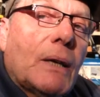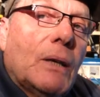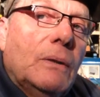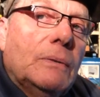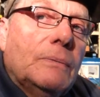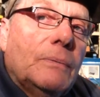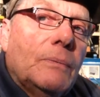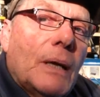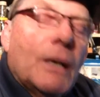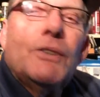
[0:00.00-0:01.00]
Girl.
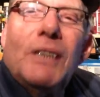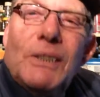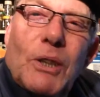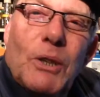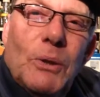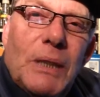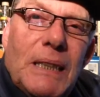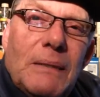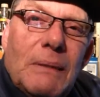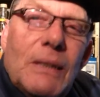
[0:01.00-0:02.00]
She's a
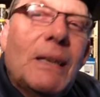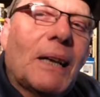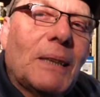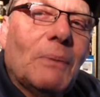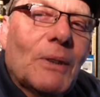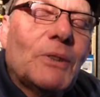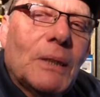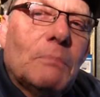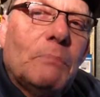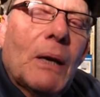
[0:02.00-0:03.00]
kooky, nutty one.
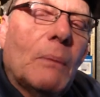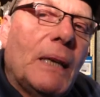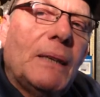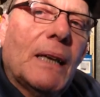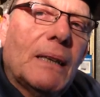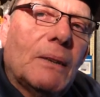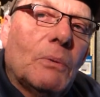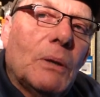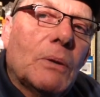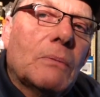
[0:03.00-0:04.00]
But I mean that in a
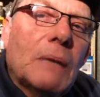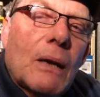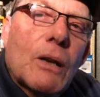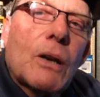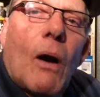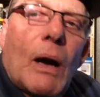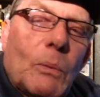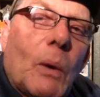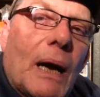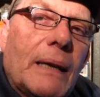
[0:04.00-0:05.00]
real
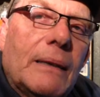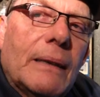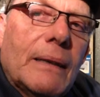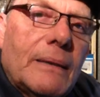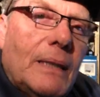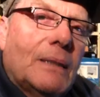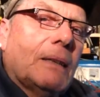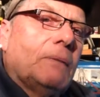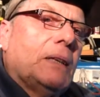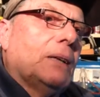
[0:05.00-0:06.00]
kind way. She's a
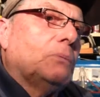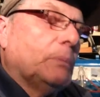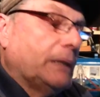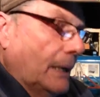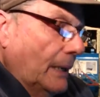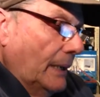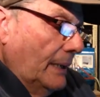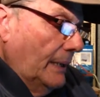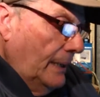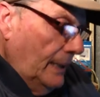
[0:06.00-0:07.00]
lovely young woman.
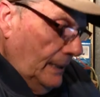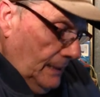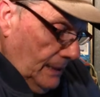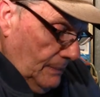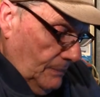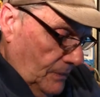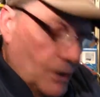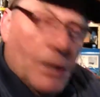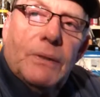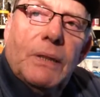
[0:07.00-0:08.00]
And
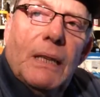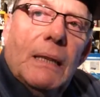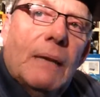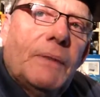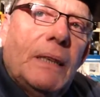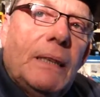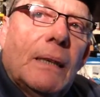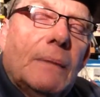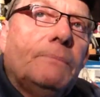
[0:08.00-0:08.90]
she loved the